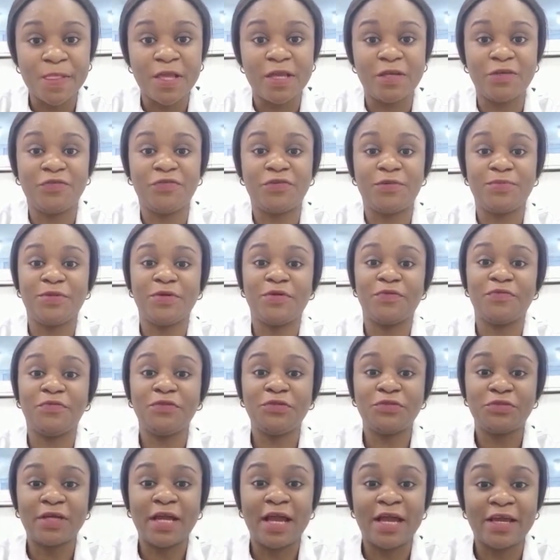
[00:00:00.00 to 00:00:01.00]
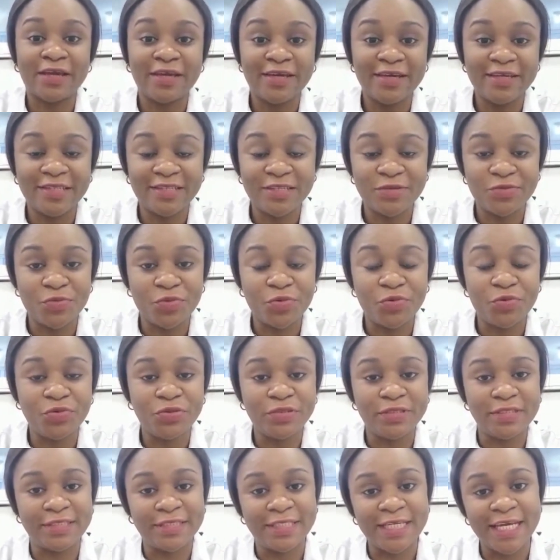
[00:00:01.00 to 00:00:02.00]
It's from your visual acuity we
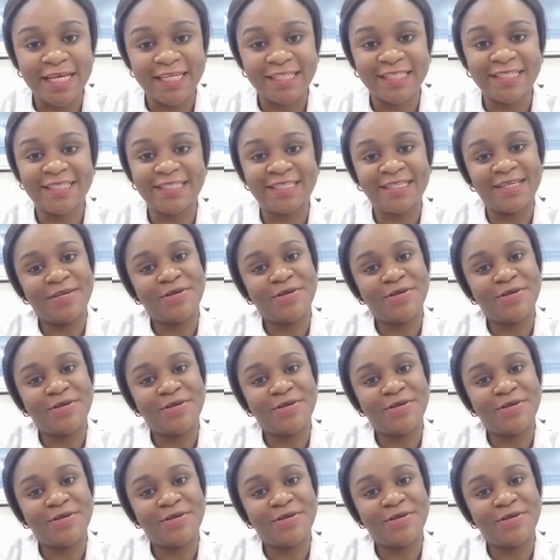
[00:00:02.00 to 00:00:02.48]
could detect